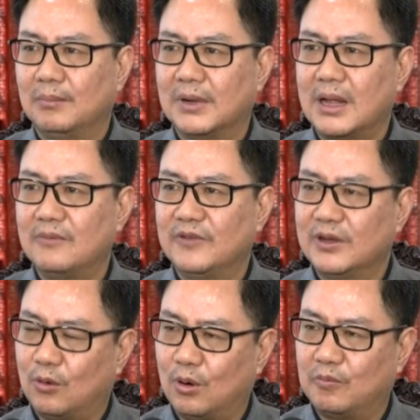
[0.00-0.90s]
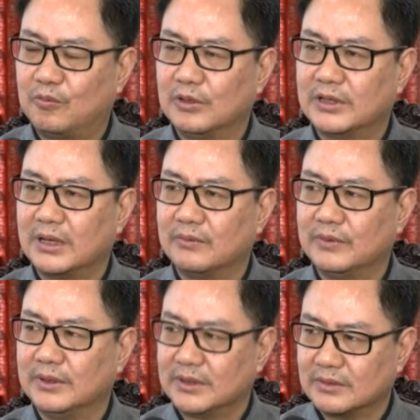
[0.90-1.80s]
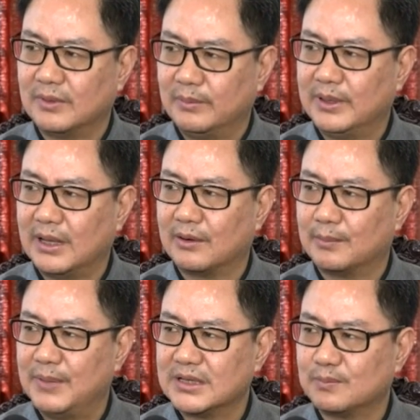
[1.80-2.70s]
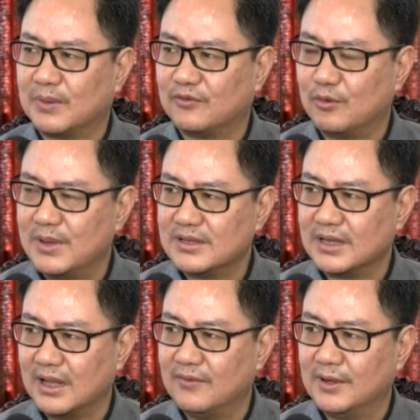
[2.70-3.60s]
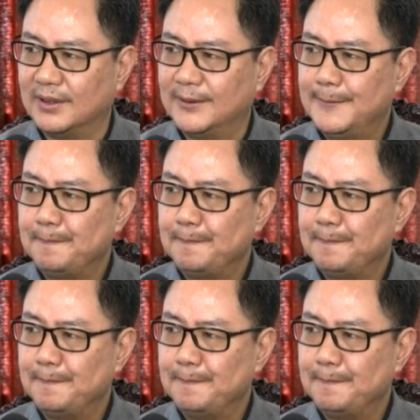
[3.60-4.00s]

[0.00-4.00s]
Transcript: but I'm very hopeful that we, this will be our best performance ever.